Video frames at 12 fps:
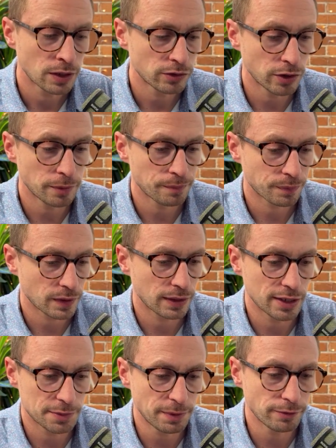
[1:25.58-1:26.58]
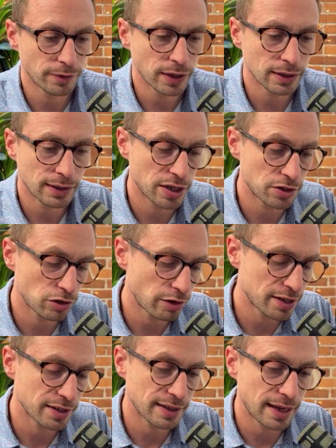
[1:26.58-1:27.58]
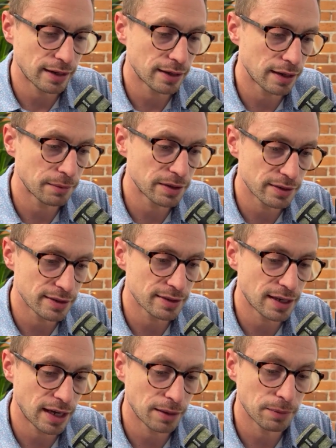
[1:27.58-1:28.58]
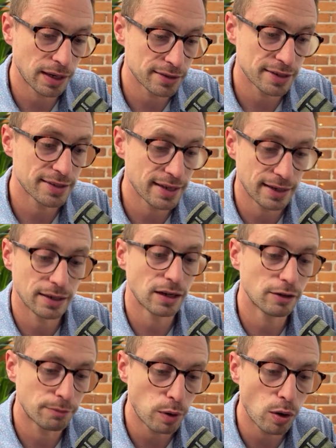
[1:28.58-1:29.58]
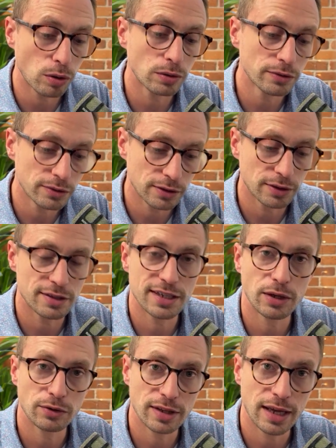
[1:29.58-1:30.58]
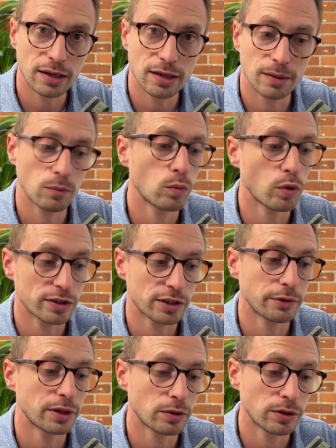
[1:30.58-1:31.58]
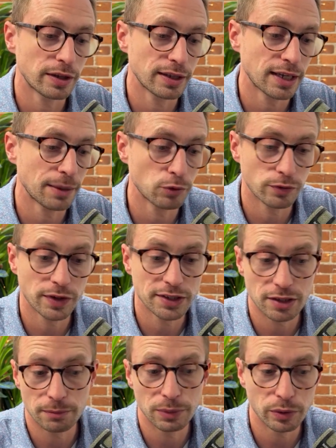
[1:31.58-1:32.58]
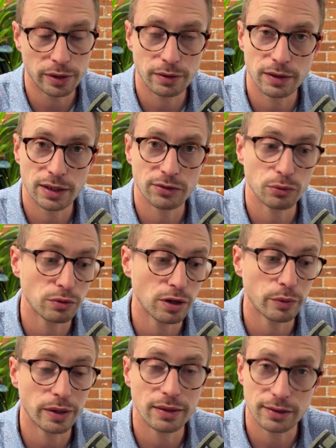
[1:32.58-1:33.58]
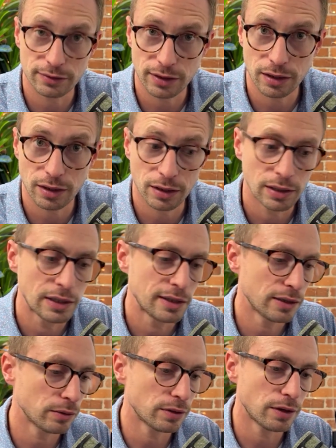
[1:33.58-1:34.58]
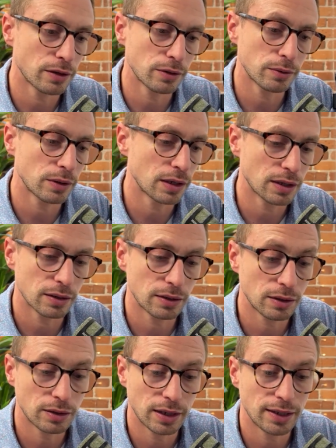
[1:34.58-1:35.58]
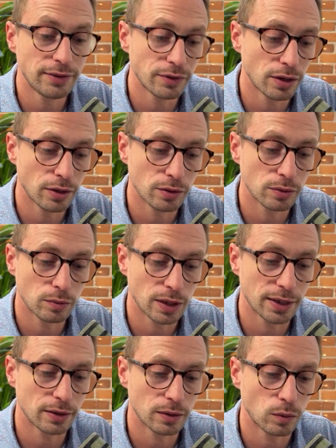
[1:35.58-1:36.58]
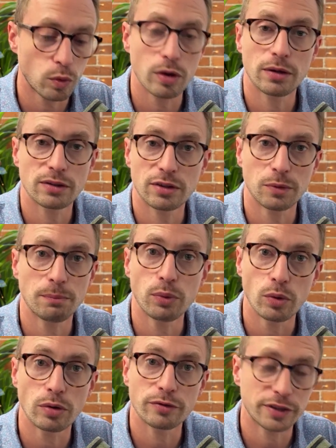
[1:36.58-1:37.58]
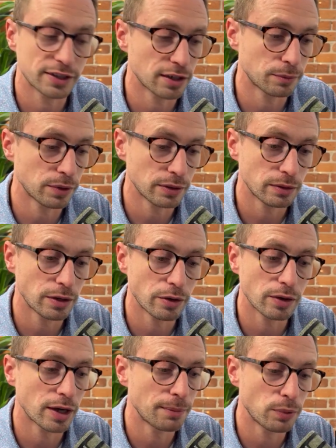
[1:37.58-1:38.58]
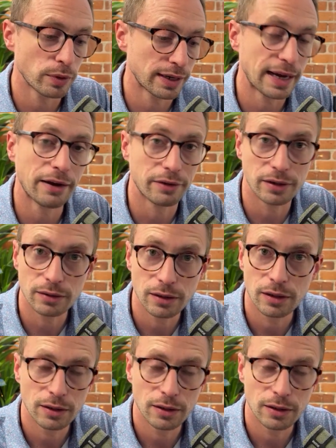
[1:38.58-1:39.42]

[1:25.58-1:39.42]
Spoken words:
So it's been fun integrating the LLM into this game. And as I say, it kind of polls and tells the LLM what's going on in the game. So if I start building things, it will know where things are. It will know, it'll even know like what someone bought, for example. It'll know that I bought a carrot.